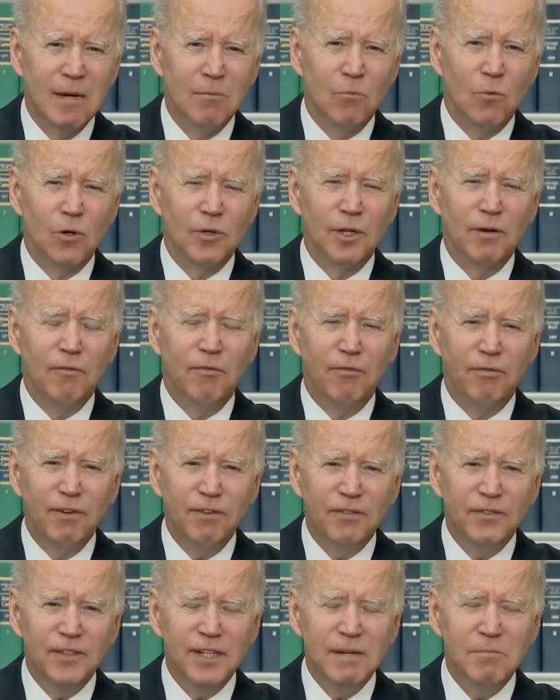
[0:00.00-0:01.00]
More than
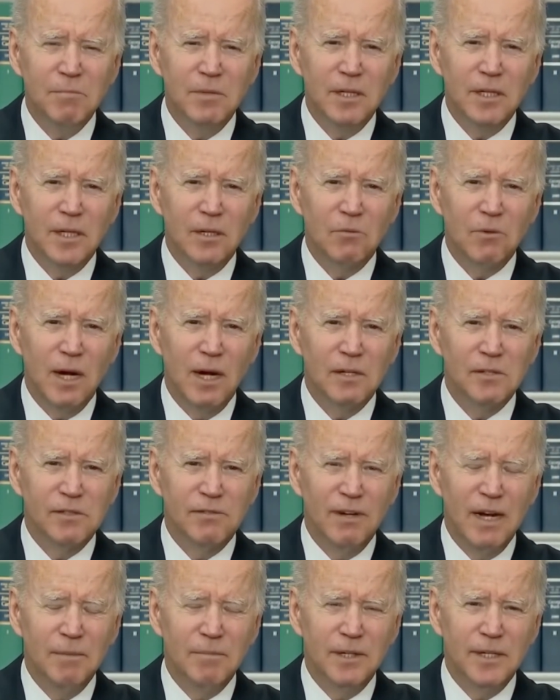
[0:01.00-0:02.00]
fifty million rounds
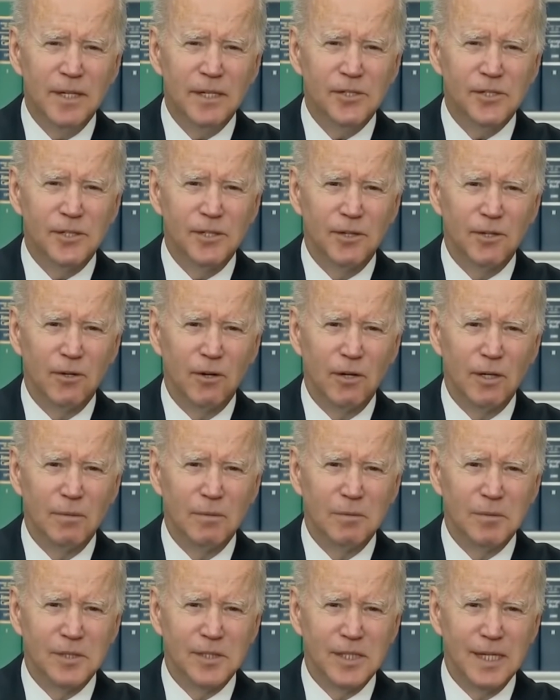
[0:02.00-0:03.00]
of ammunition had already
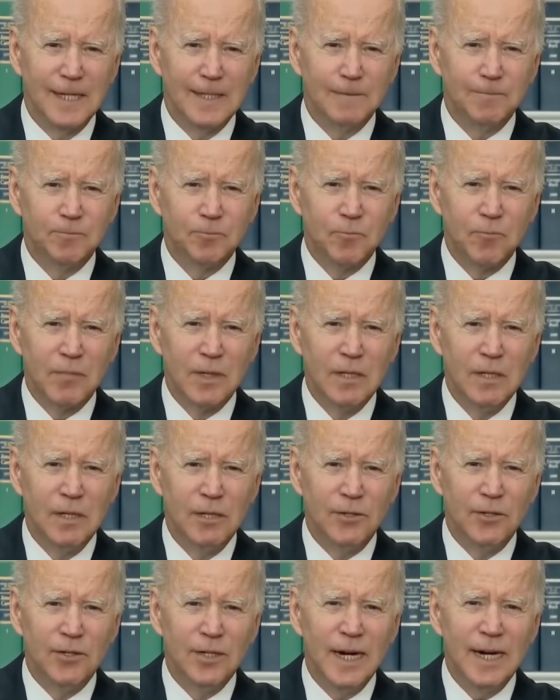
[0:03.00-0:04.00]
been sent.
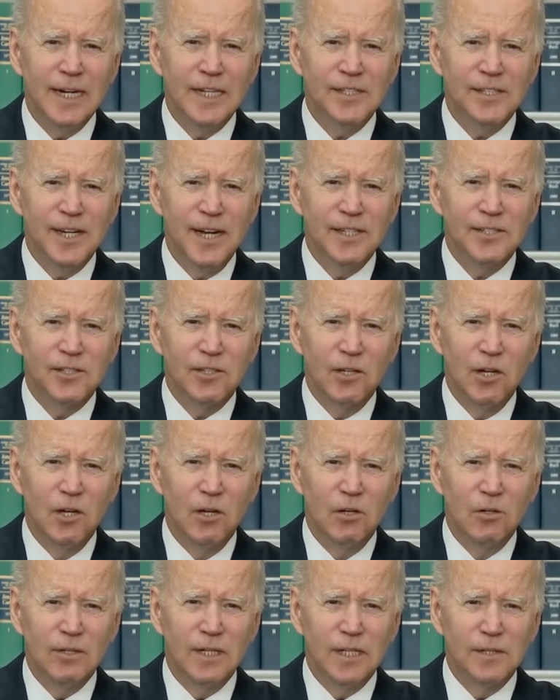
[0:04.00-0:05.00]
The United States
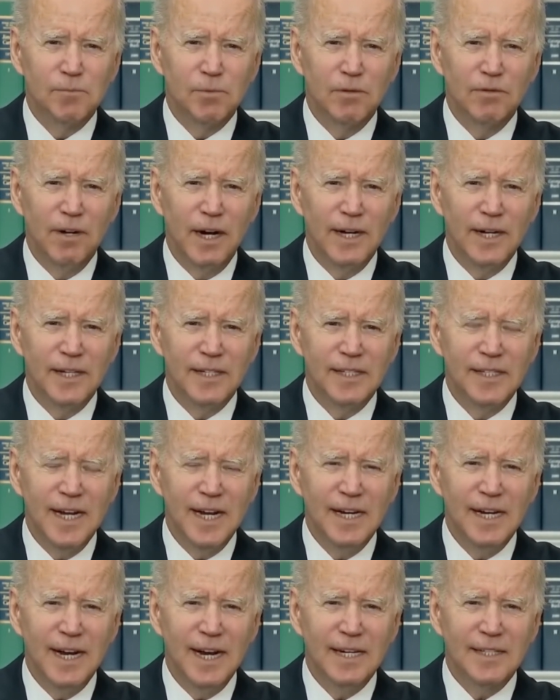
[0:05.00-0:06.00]
alone has provided
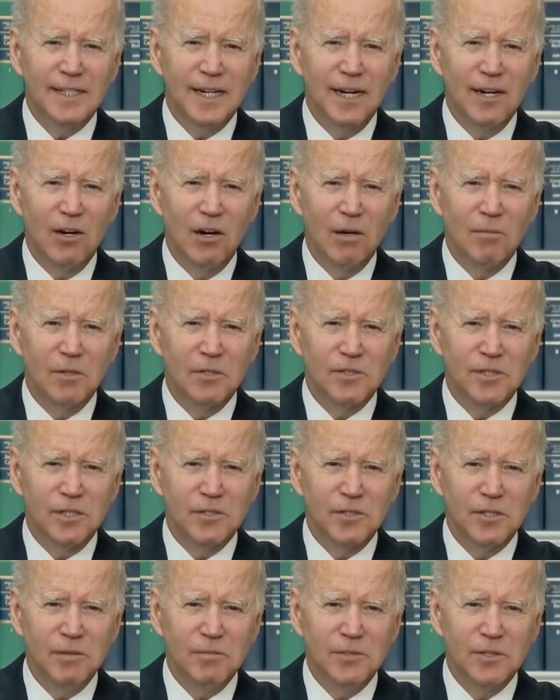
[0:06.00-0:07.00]
ten anti-armor
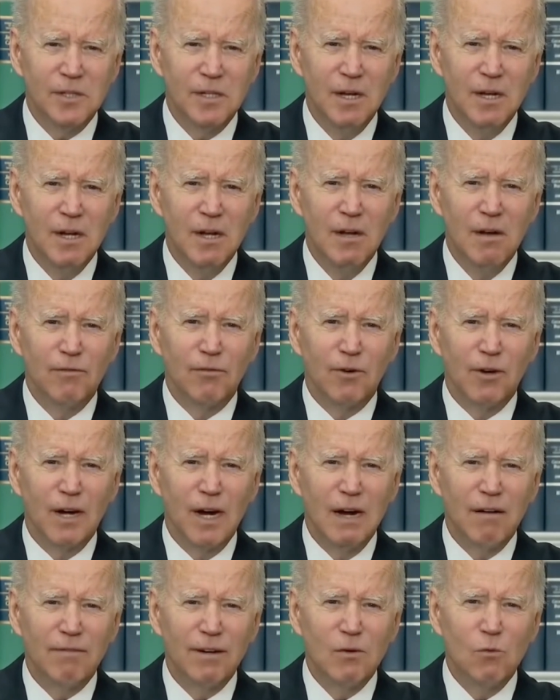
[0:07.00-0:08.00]
systems for
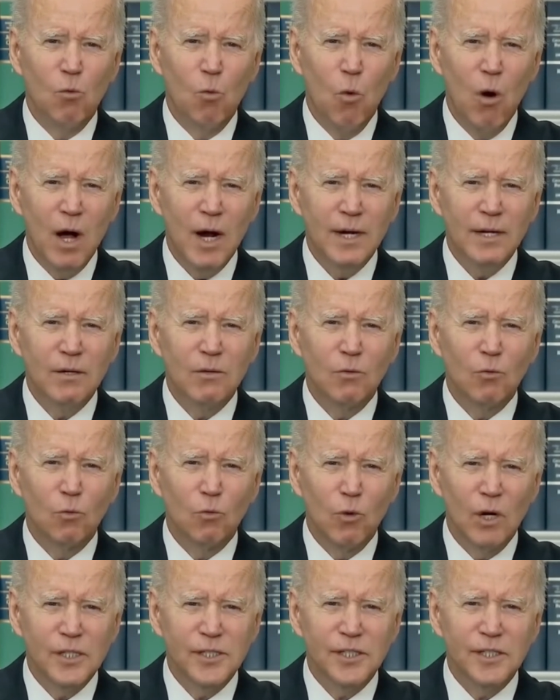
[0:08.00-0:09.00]
every one
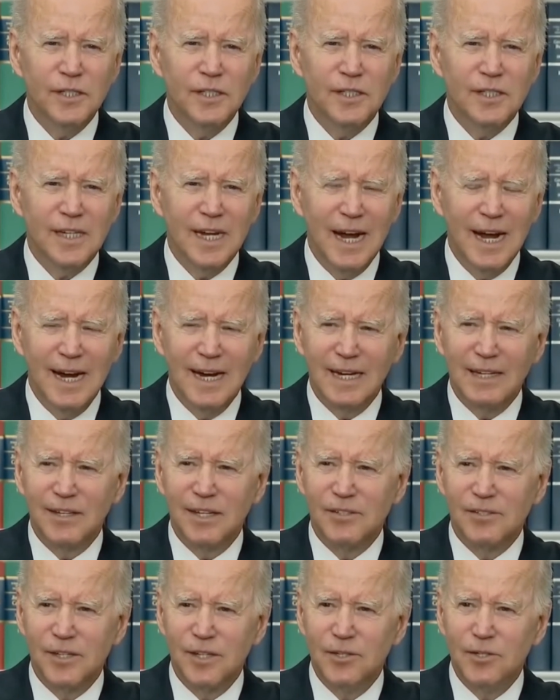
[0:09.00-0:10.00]
Russian tank
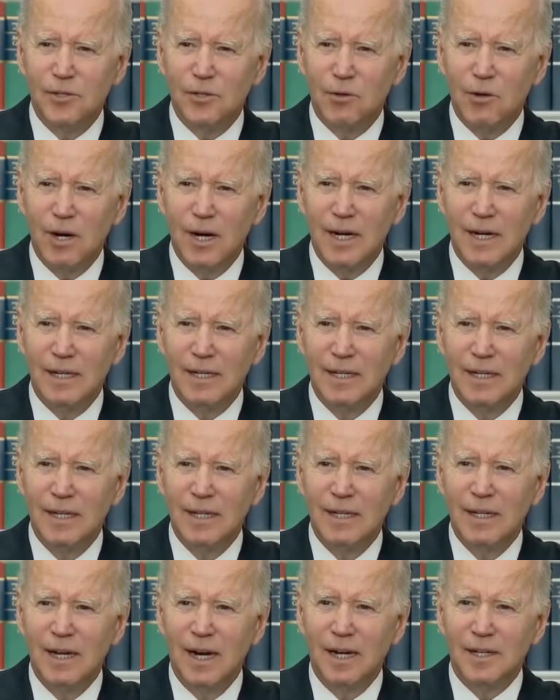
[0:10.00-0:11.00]
that's in Ukraine,
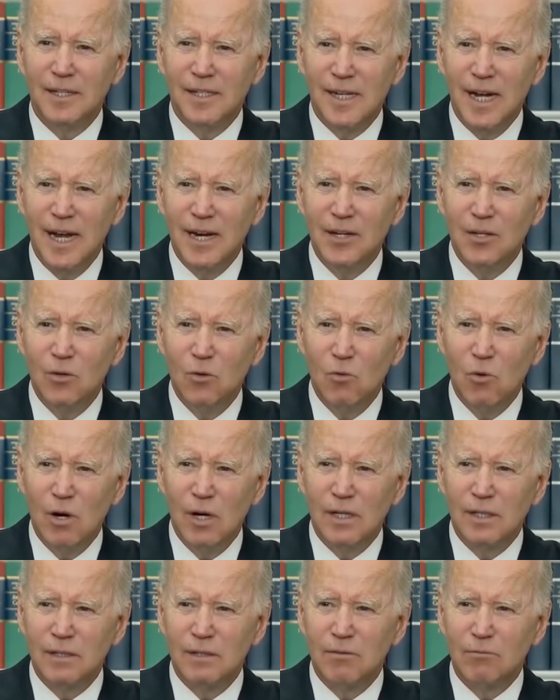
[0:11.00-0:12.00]
a ten to
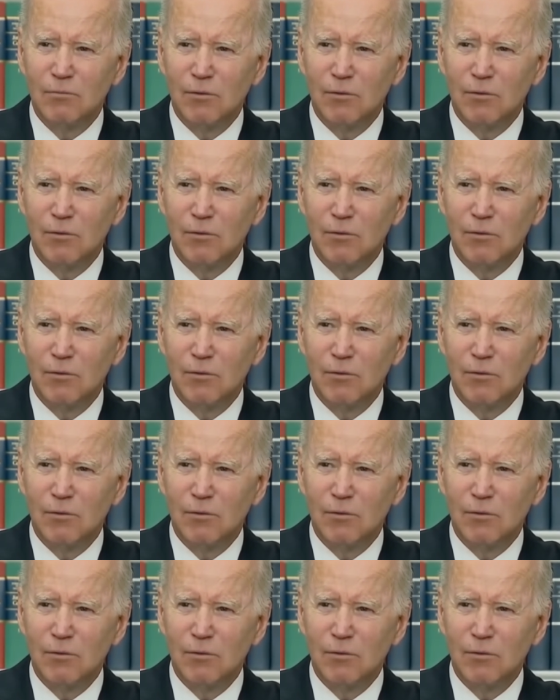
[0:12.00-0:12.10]
one